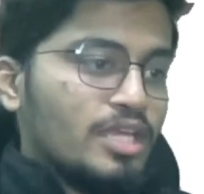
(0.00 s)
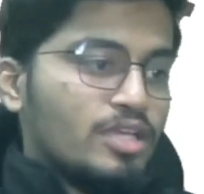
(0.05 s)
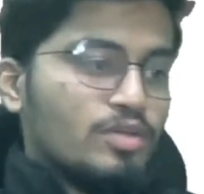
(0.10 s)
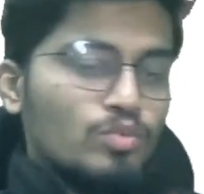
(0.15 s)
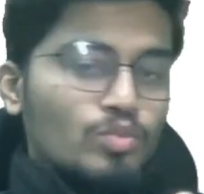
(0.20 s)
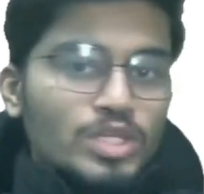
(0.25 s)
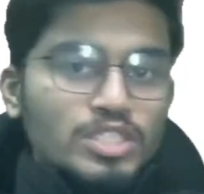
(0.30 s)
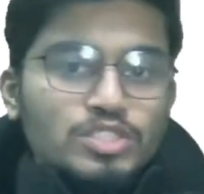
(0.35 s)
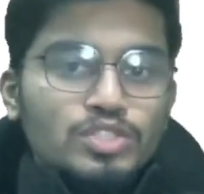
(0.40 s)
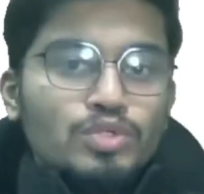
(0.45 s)

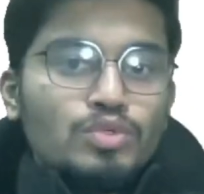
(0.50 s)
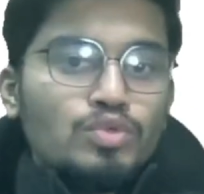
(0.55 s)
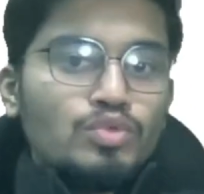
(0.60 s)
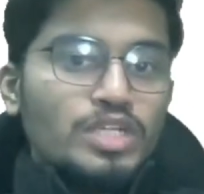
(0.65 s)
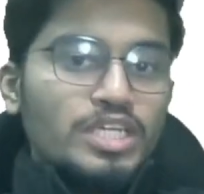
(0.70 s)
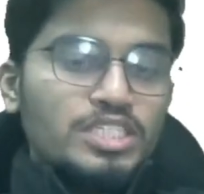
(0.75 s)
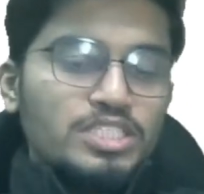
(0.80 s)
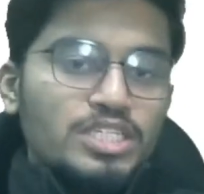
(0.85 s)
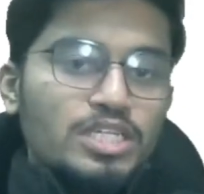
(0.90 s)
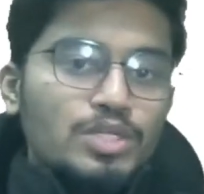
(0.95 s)
Once you
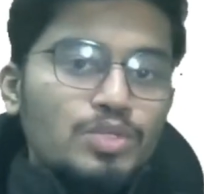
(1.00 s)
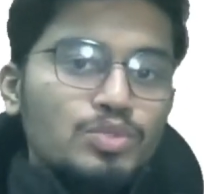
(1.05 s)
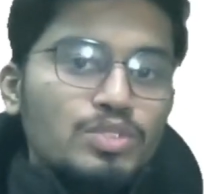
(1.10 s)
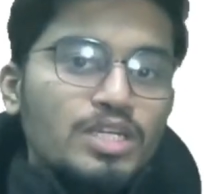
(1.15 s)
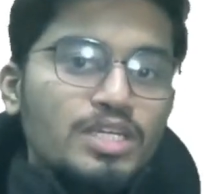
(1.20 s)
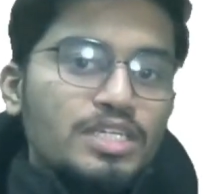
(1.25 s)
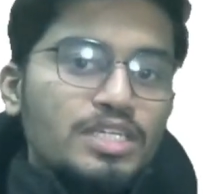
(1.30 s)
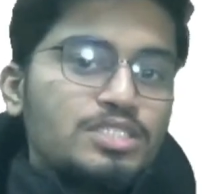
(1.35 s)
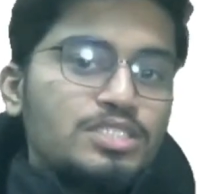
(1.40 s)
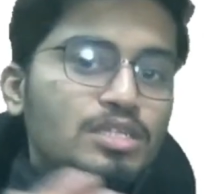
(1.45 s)
register to the
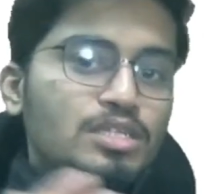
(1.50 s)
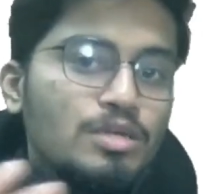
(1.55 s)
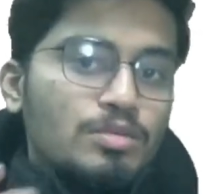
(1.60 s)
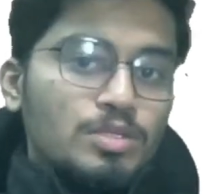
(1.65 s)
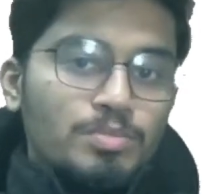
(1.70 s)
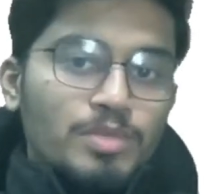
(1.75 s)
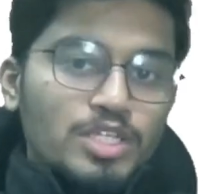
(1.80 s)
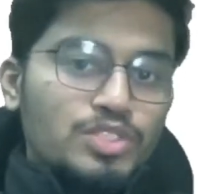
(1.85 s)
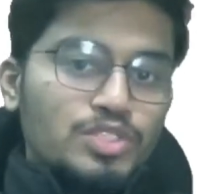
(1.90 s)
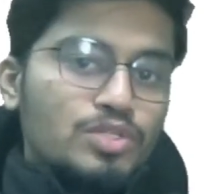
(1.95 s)
test,
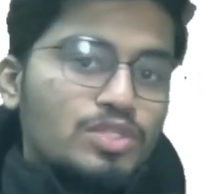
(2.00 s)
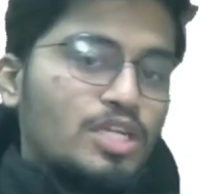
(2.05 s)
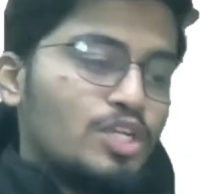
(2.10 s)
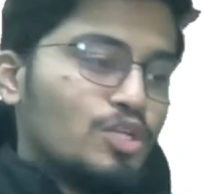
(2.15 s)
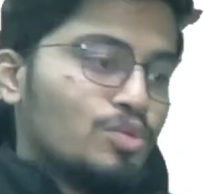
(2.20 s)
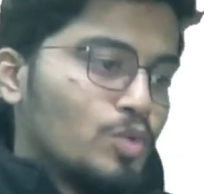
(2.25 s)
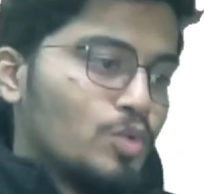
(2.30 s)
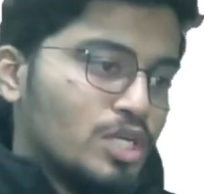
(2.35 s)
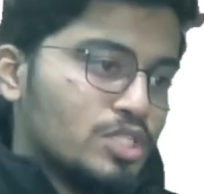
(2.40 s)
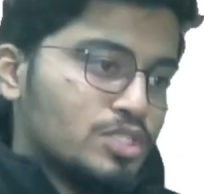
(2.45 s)
make sure that
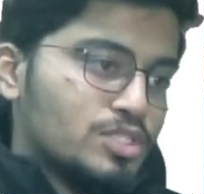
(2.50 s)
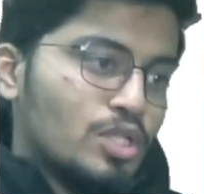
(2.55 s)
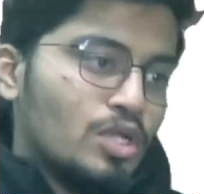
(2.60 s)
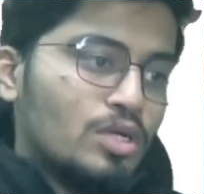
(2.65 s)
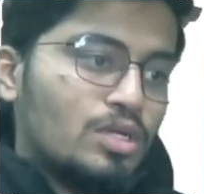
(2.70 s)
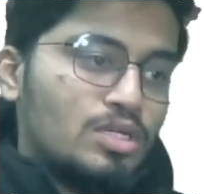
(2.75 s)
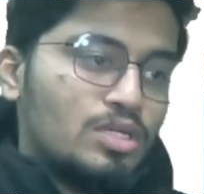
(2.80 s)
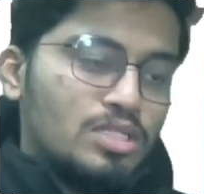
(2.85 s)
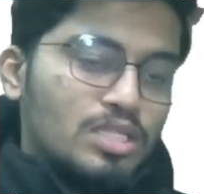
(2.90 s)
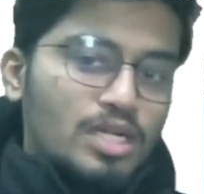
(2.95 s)
you book a
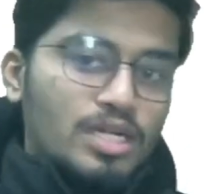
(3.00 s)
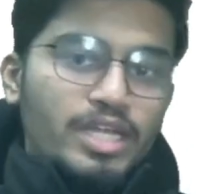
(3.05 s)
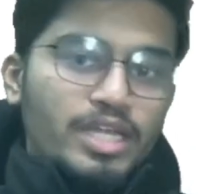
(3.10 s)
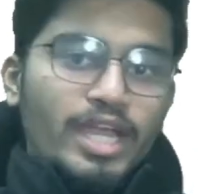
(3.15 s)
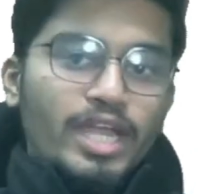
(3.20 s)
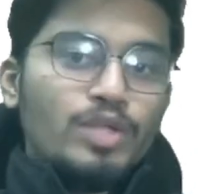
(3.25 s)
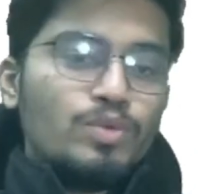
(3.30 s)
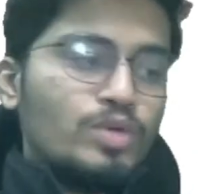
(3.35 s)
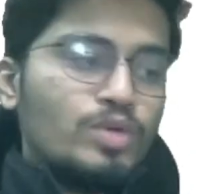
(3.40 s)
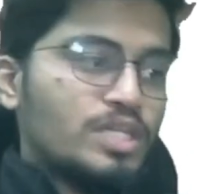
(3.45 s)
slot. The
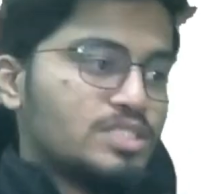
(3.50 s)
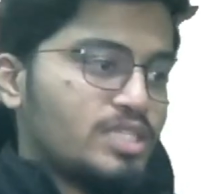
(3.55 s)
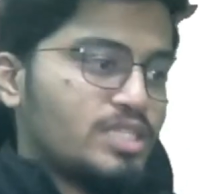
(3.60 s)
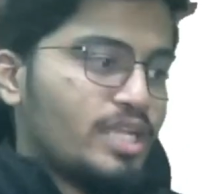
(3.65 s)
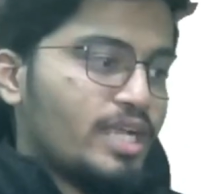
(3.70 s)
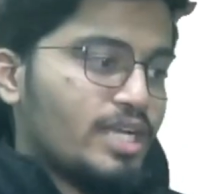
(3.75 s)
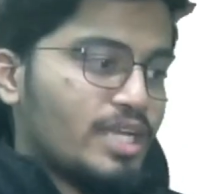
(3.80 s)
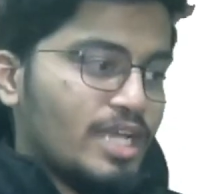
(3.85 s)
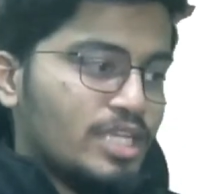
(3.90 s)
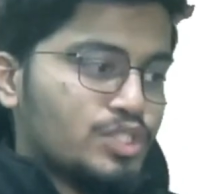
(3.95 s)
date you can
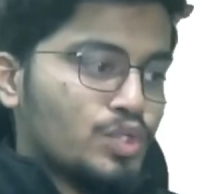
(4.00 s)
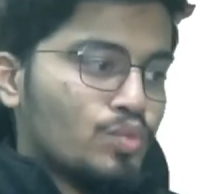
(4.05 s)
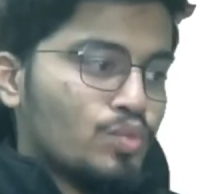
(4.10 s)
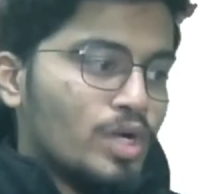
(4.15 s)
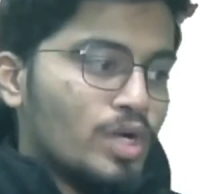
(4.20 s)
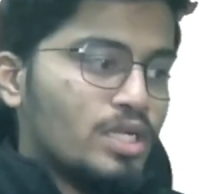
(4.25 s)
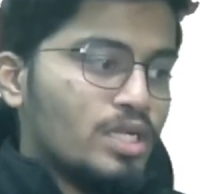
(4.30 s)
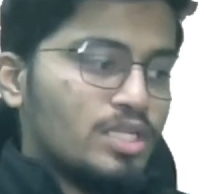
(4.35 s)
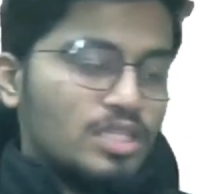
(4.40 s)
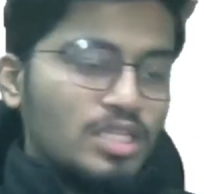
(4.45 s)
select as you
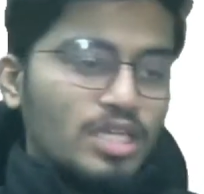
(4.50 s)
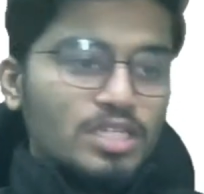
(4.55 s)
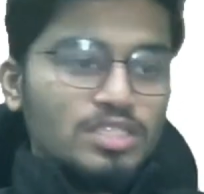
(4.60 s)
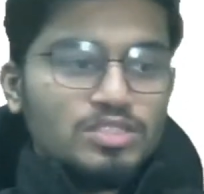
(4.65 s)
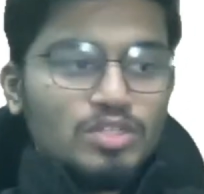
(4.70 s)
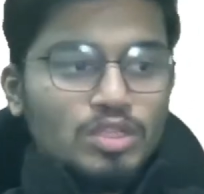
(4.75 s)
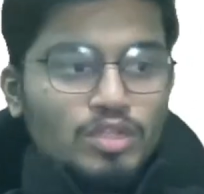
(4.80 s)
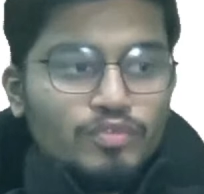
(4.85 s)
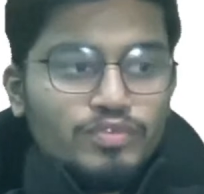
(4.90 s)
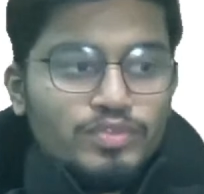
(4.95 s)
want. There is
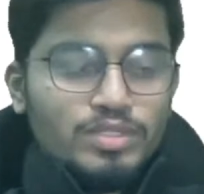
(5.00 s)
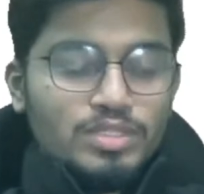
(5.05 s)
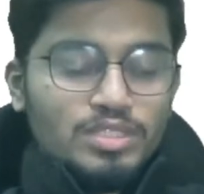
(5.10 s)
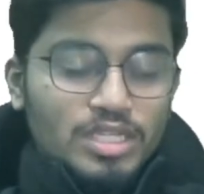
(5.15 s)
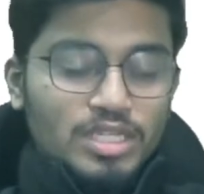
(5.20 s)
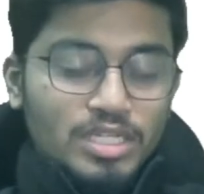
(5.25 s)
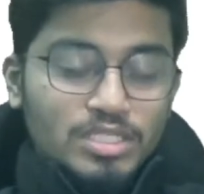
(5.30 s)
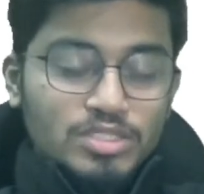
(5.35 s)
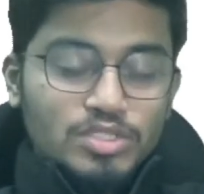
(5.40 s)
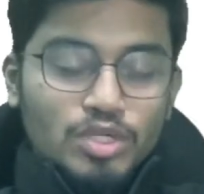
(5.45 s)

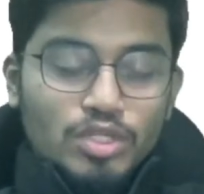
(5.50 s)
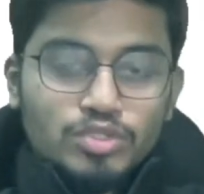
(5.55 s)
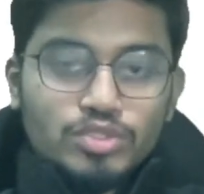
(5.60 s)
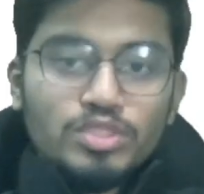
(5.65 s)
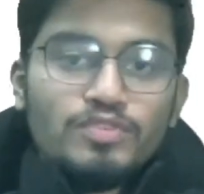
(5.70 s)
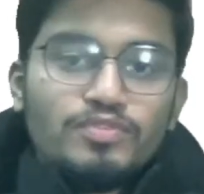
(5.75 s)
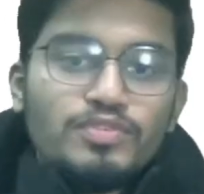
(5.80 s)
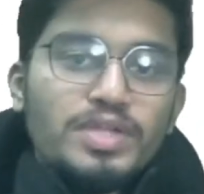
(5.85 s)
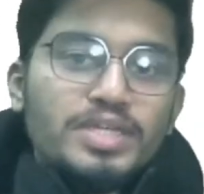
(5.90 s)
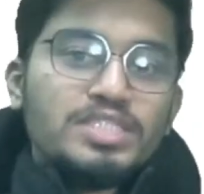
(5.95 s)
also
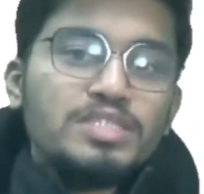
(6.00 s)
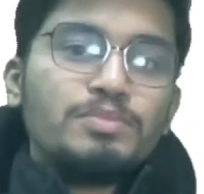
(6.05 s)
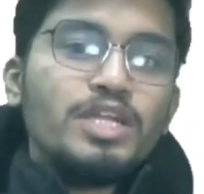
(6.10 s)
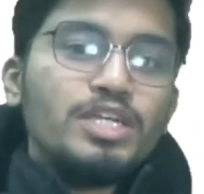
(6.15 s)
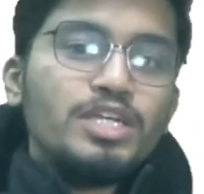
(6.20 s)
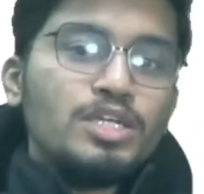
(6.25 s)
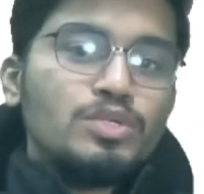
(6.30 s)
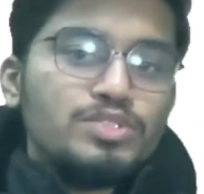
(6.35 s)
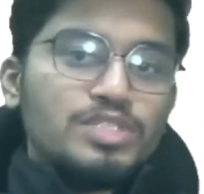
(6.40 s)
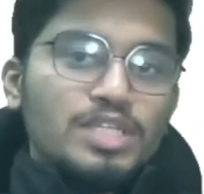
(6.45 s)
the
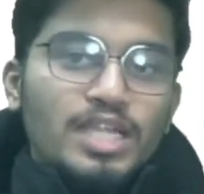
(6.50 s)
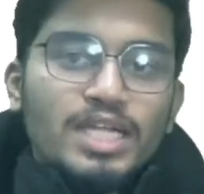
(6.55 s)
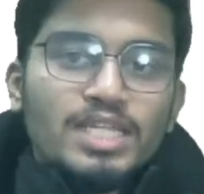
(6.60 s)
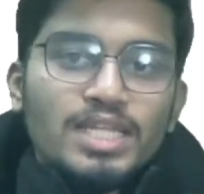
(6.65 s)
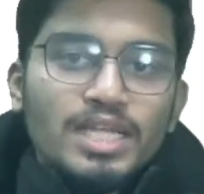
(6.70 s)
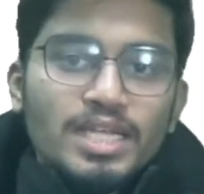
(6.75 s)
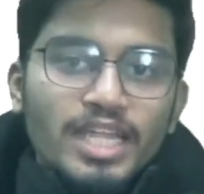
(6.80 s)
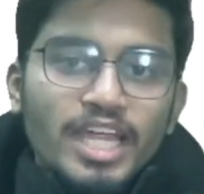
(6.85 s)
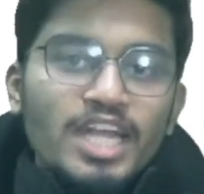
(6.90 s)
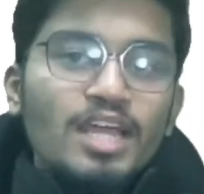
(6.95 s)
flexibility to select
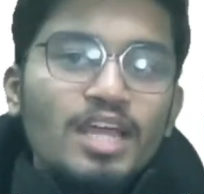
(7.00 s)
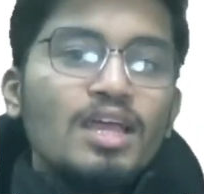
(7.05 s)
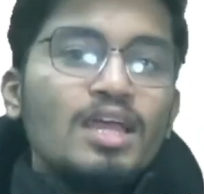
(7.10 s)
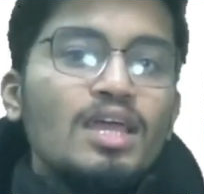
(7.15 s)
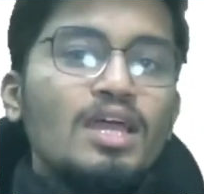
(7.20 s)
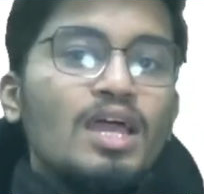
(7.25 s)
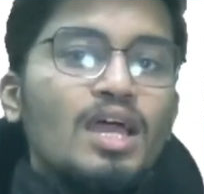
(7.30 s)
the date.